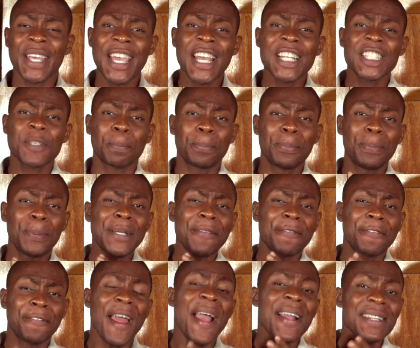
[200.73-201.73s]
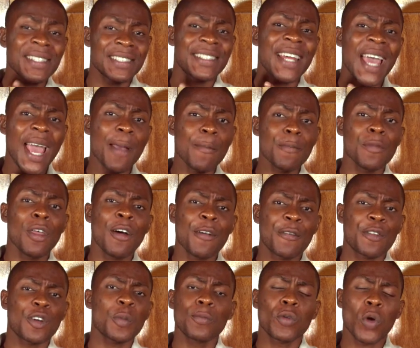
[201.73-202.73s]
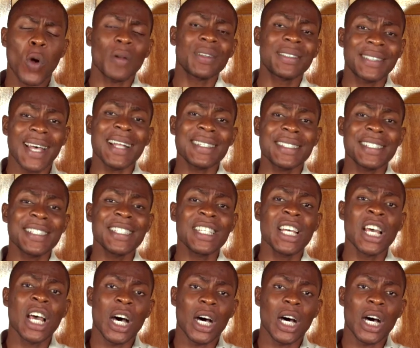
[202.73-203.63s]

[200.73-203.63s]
it prevents them from contacting